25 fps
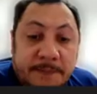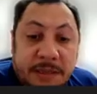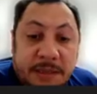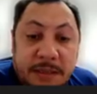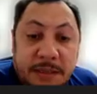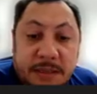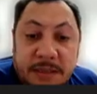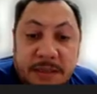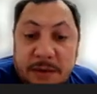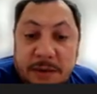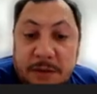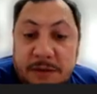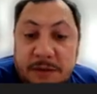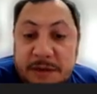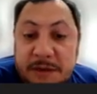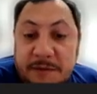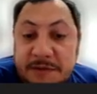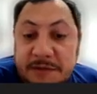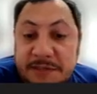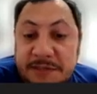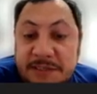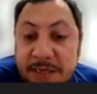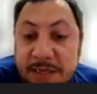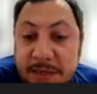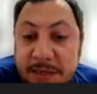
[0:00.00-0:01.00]
The other
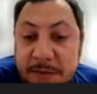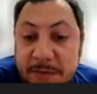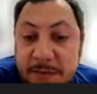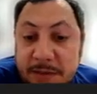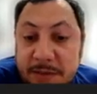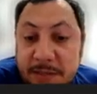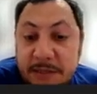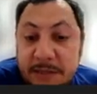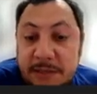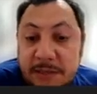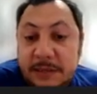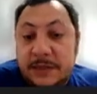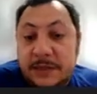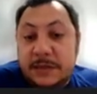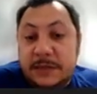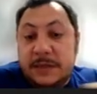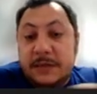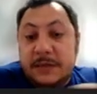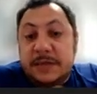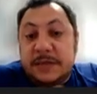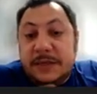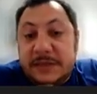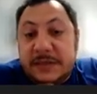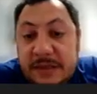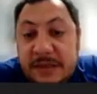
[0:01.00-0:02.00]
result
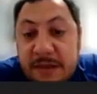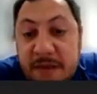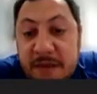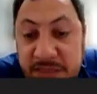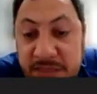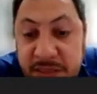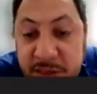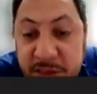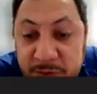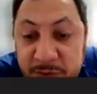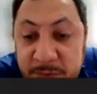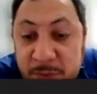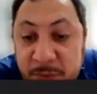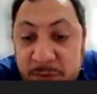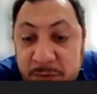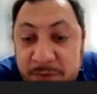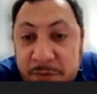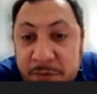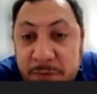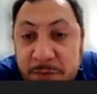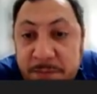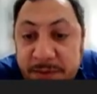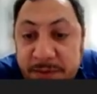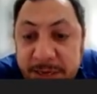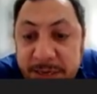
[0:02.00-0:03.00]
is the Theorem of
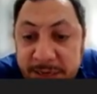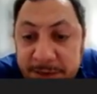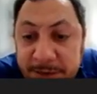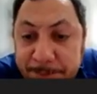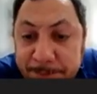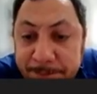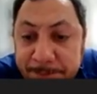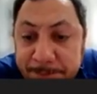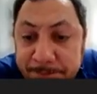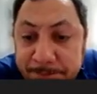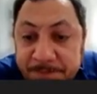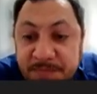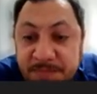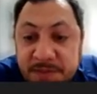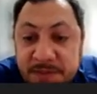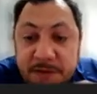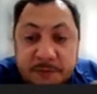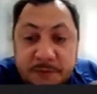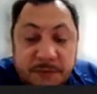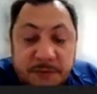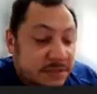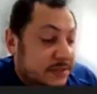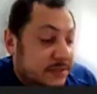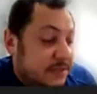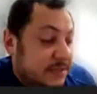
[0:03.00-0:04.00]
Nobile,
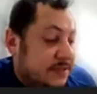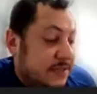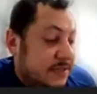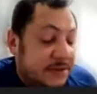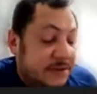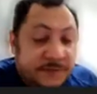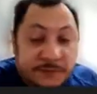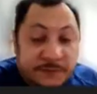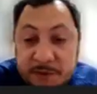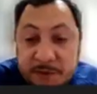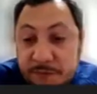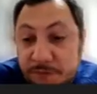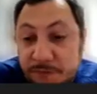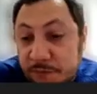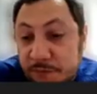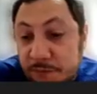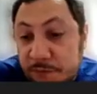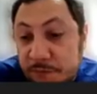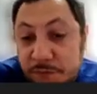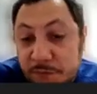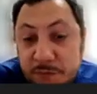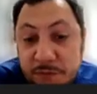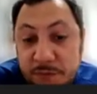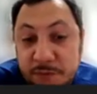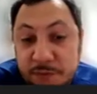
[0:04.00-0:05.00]
which is central
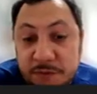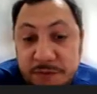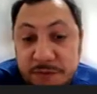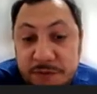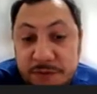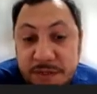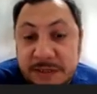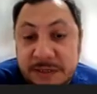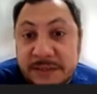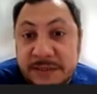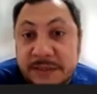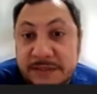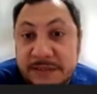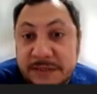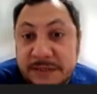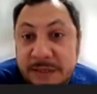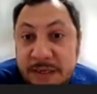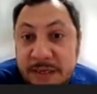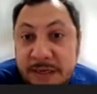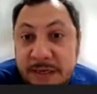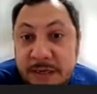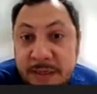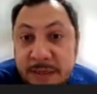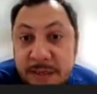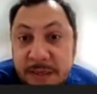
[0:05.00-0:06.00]
to the
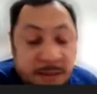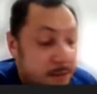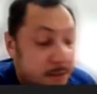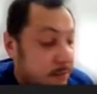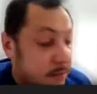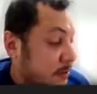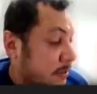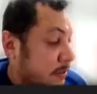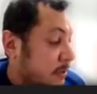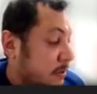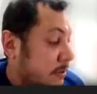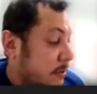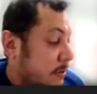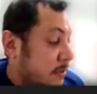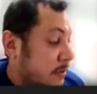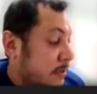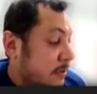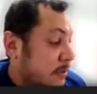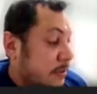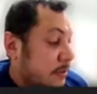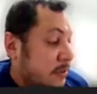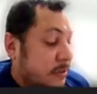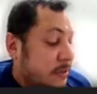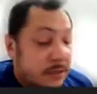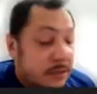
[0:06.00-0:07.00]
understanding
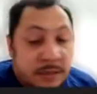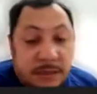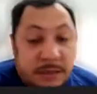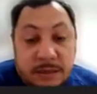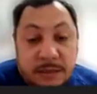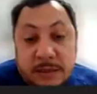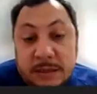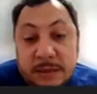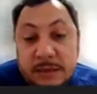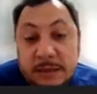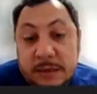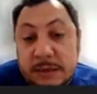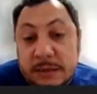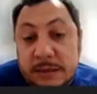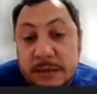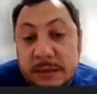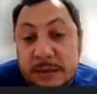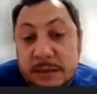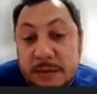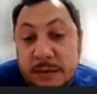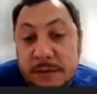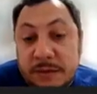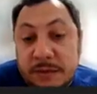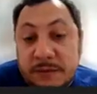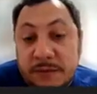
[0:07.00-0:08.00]

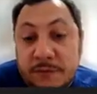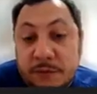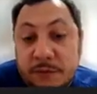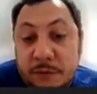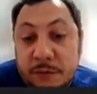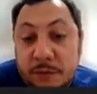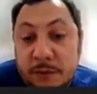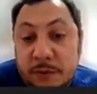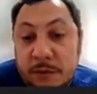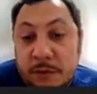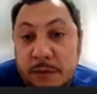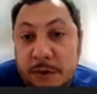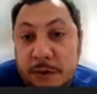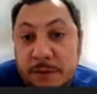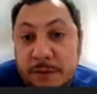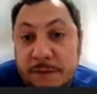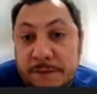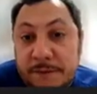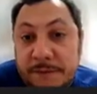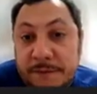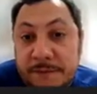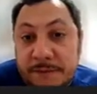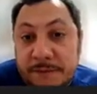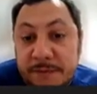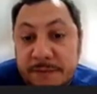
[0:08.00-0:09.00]
the rule
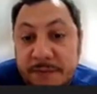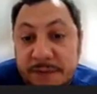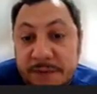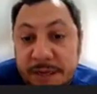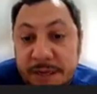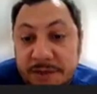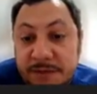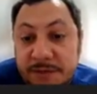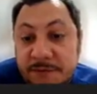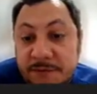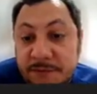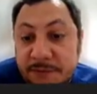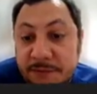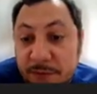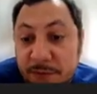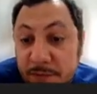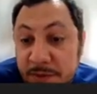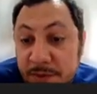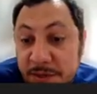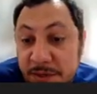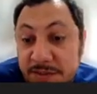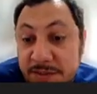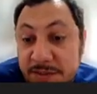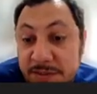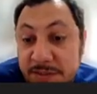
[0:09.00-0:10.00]
of Nash
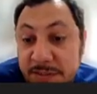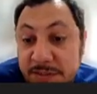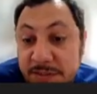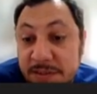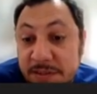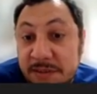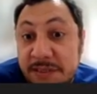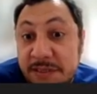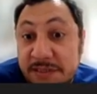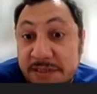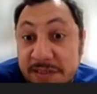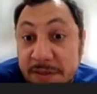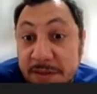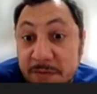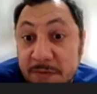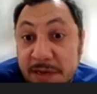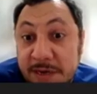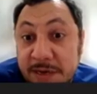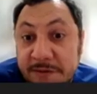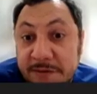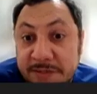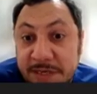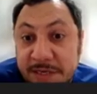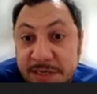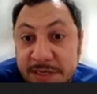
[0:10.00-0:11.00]
transformations in the
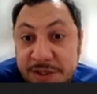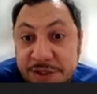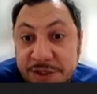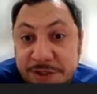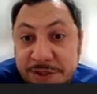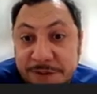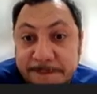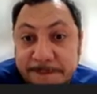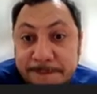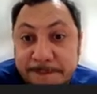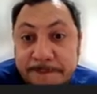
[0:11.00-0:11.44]
singularization.